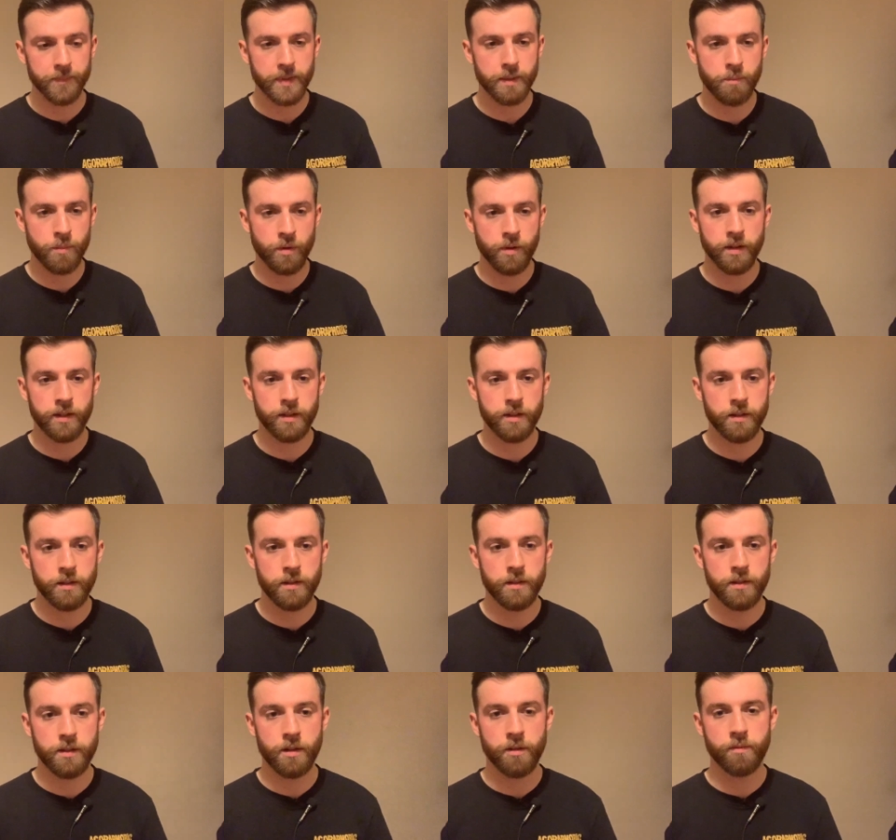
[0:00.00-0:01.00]
my
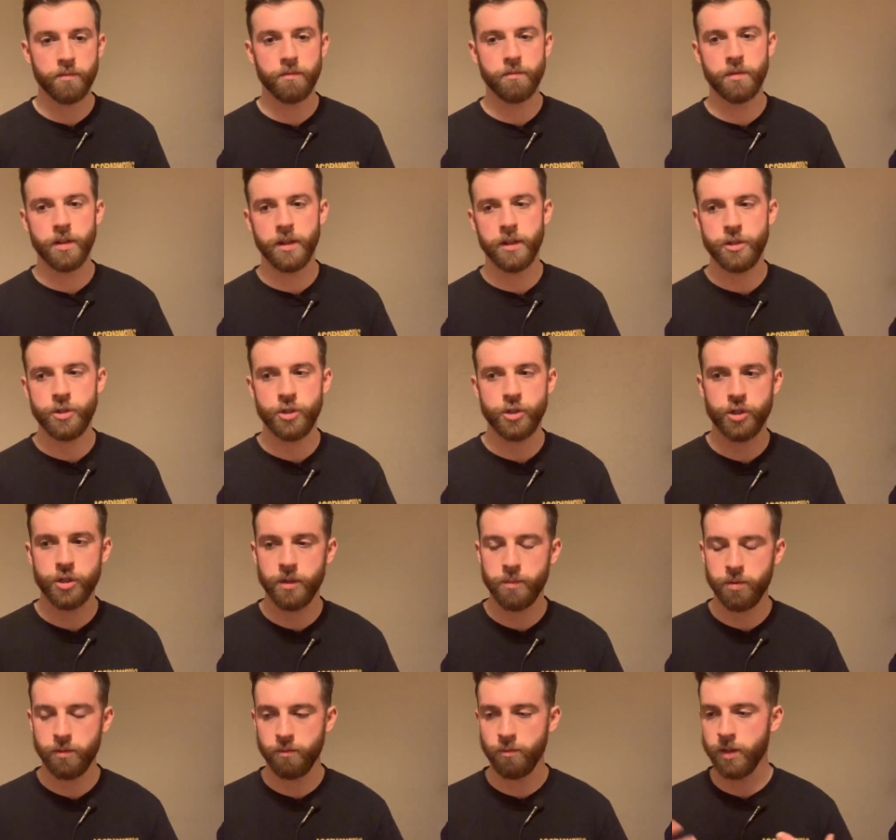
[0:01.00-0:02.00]
current
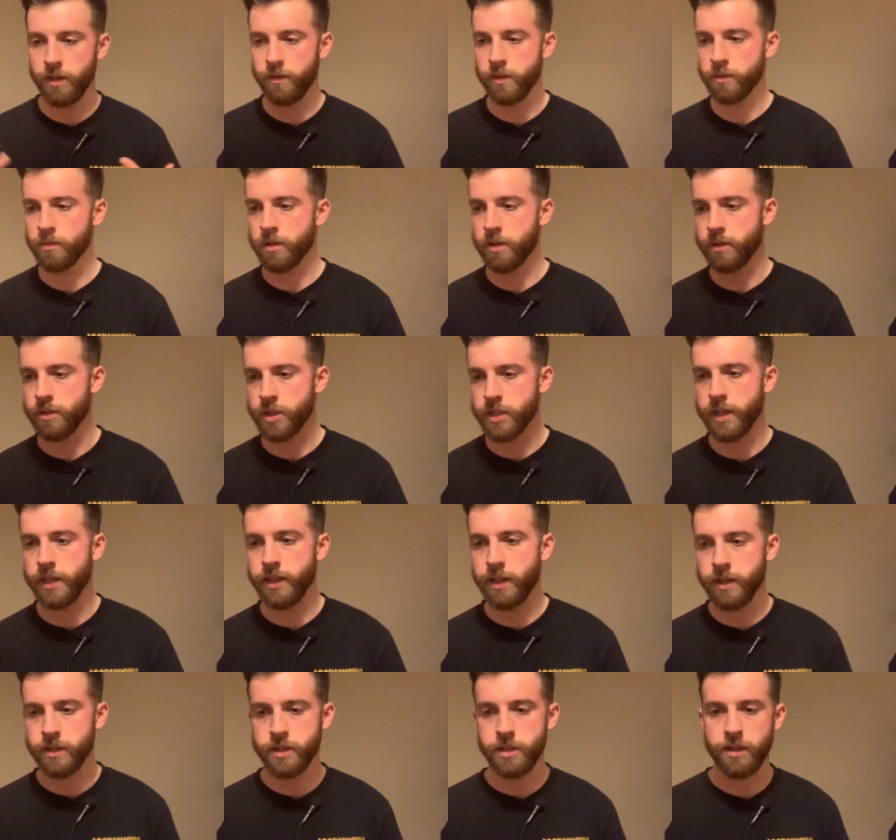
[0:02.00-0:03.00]
relationship or whatever kind of state
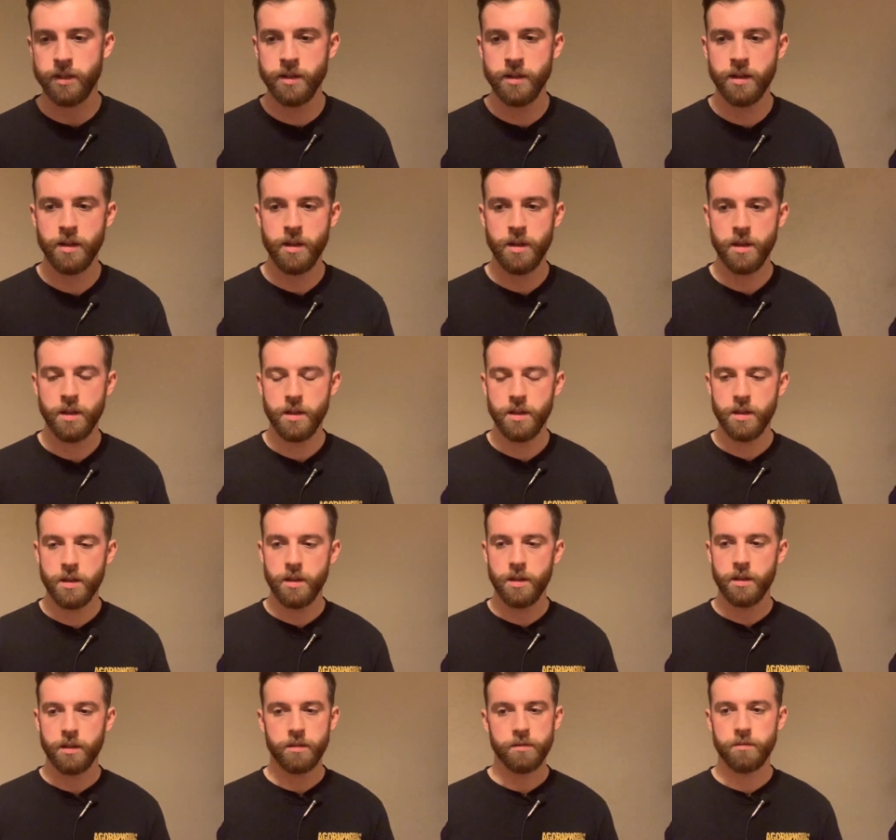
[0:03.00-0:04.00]
that's in.
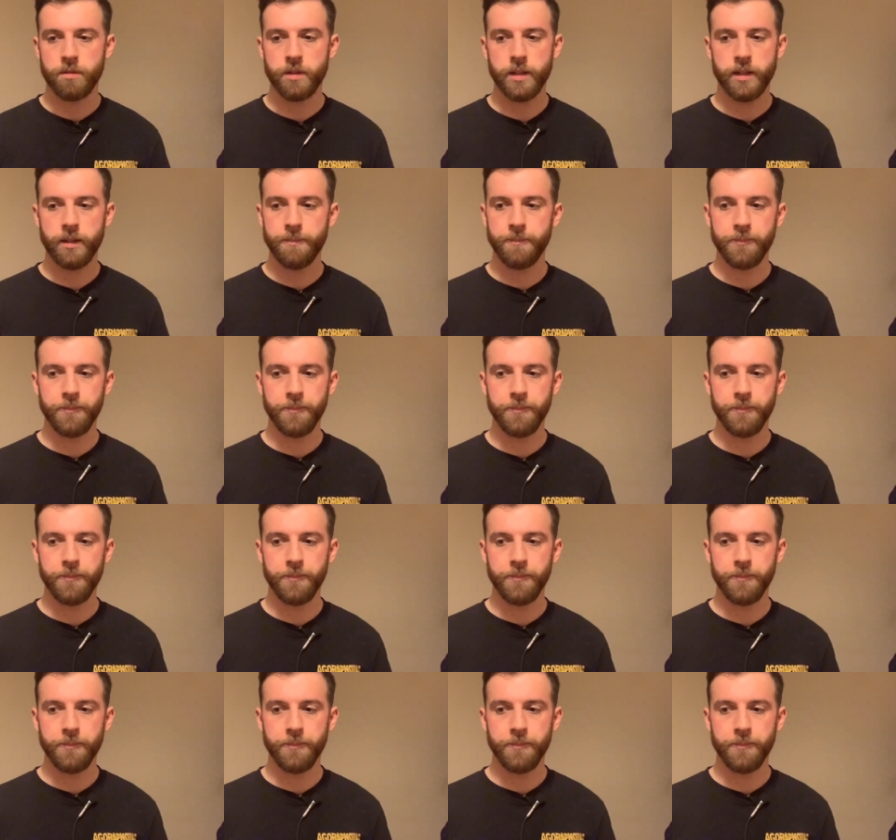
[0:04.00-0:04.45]
Like